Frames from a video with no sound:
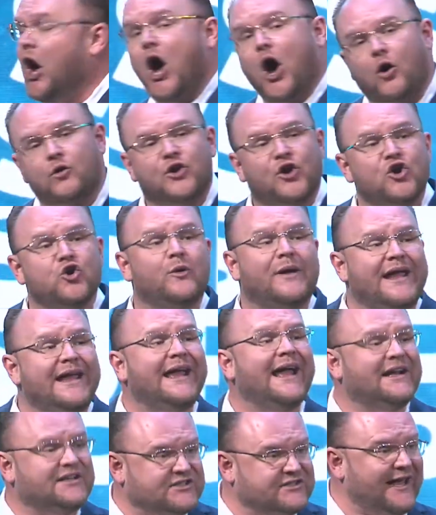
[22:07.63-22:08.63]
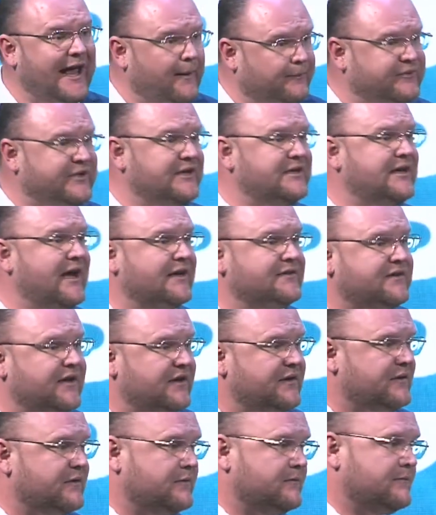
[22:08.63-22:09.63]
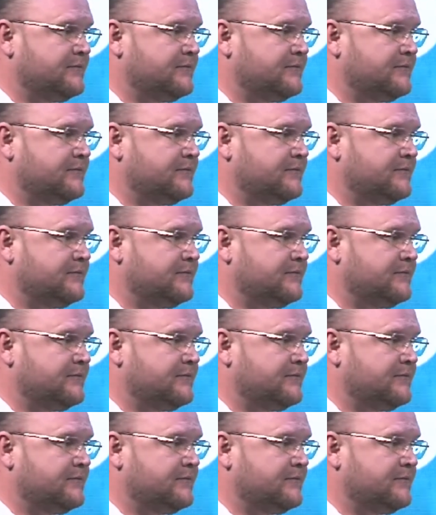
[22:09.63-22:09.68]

on who he accepts and doesn't.